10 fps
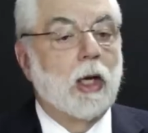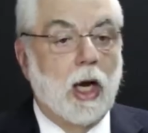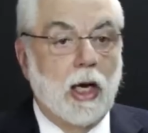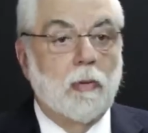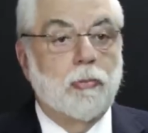
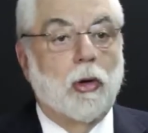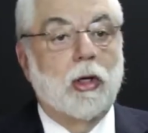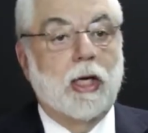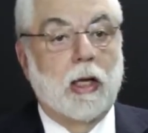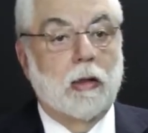Hi, I'm
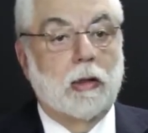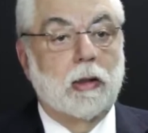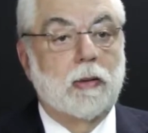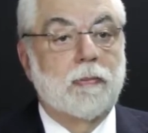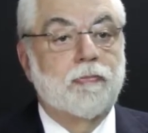Paul Gellert.
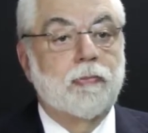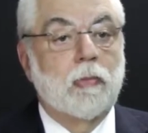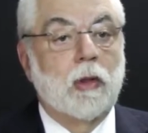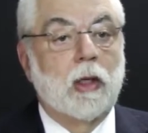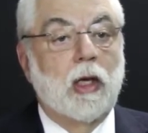
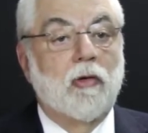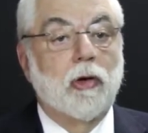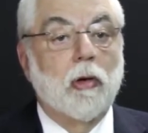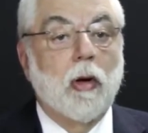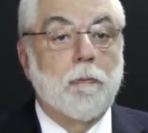
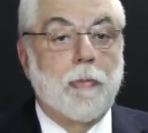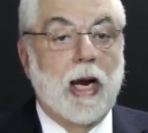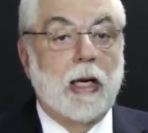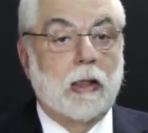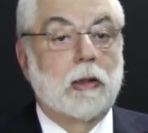If you're a
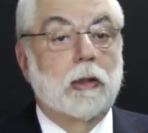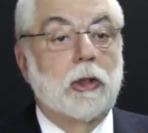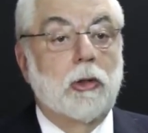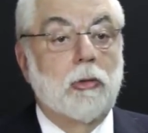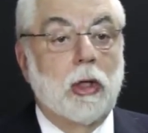banker,
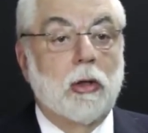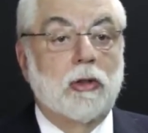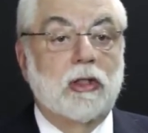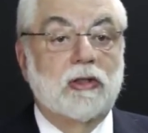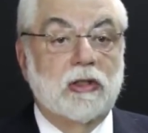you
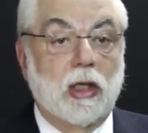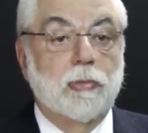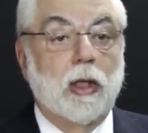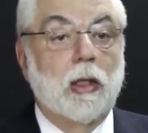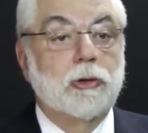know that
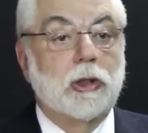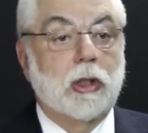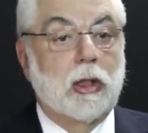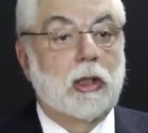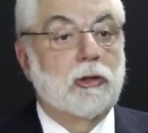sometimes
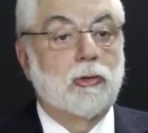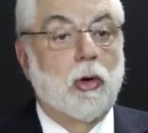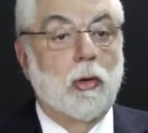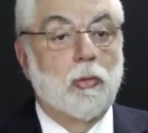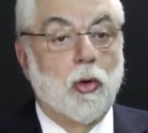your clients
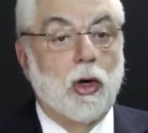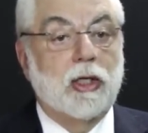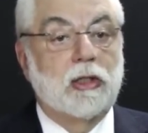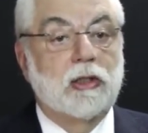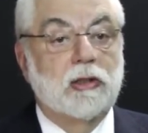want
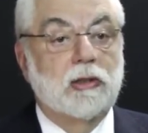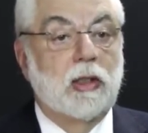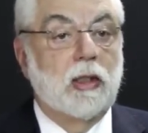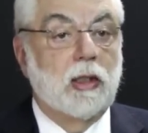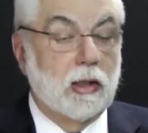
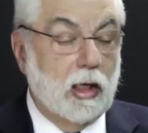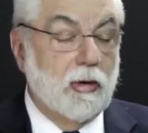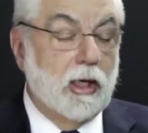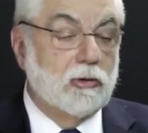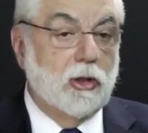mortgages that
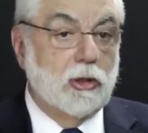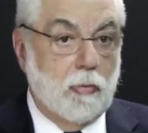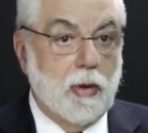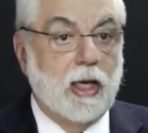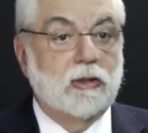are outside
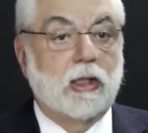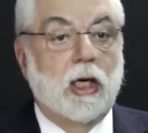your bank's